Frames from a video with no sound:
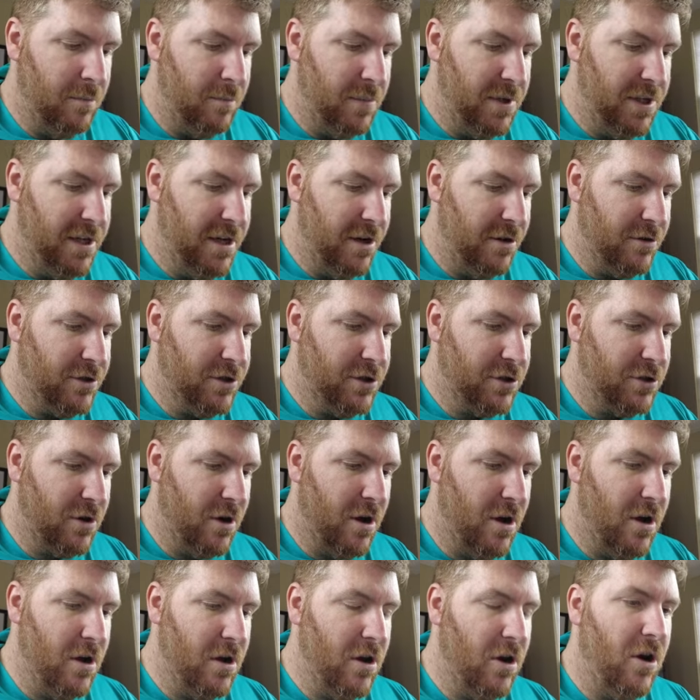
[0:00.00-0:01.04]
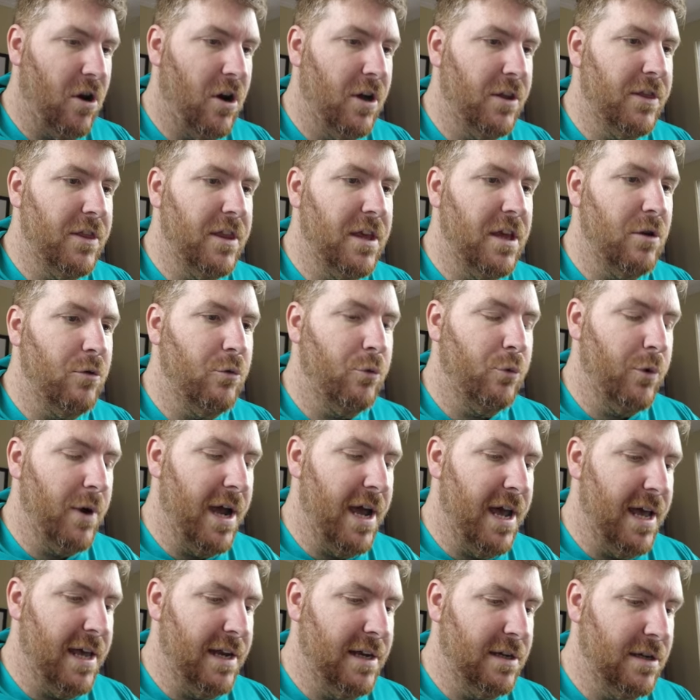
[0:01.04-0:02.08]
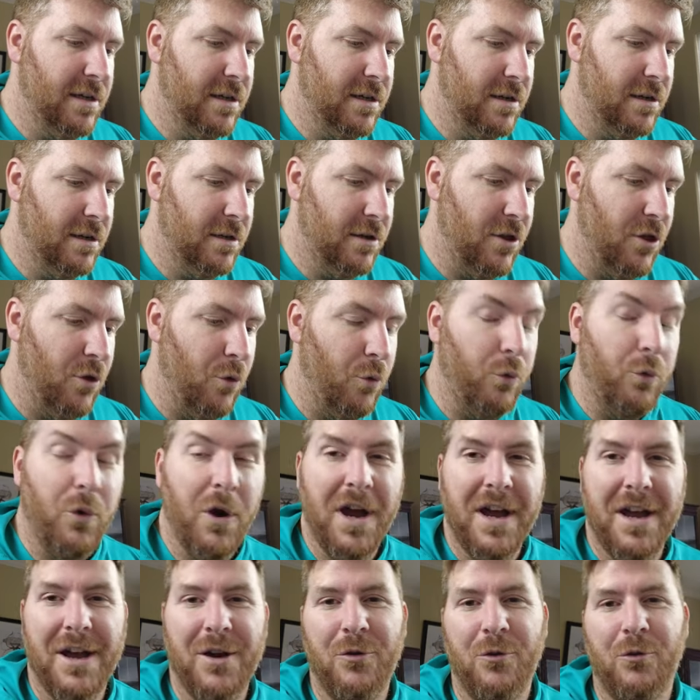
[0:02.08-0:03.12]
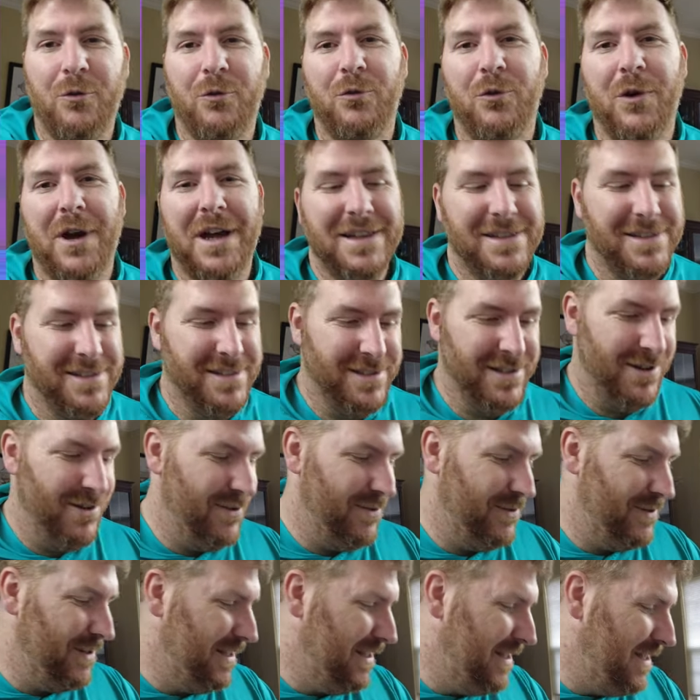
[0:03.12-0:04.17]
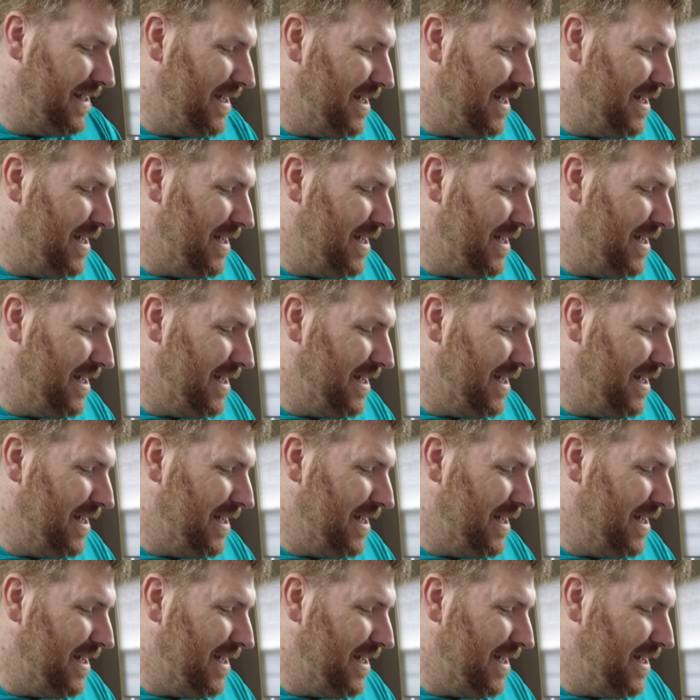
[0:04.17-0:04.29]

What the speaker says: Pierre Strong on the red zone.